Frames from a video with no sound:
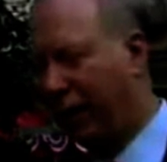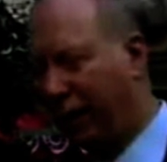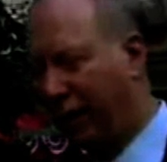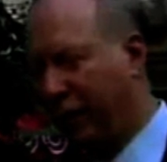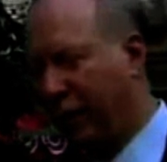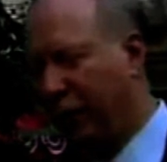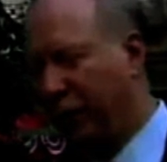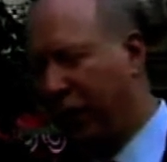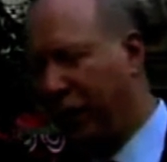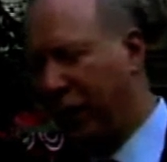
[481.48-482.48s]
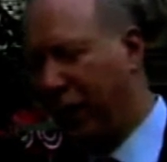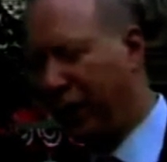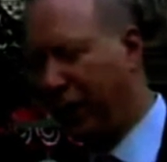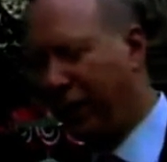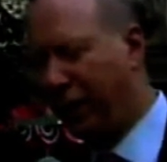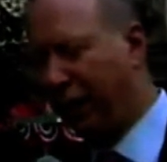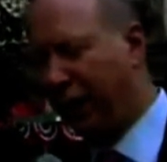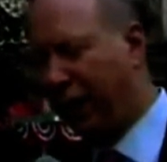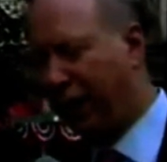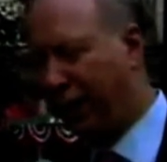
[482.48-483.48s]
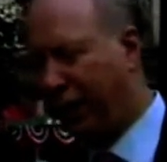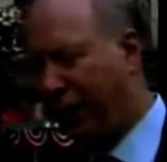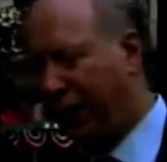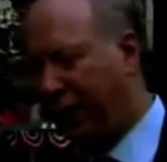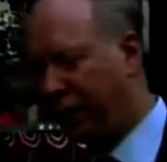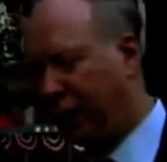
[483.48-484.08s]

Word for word: the, uh, the folks who come there, and uh,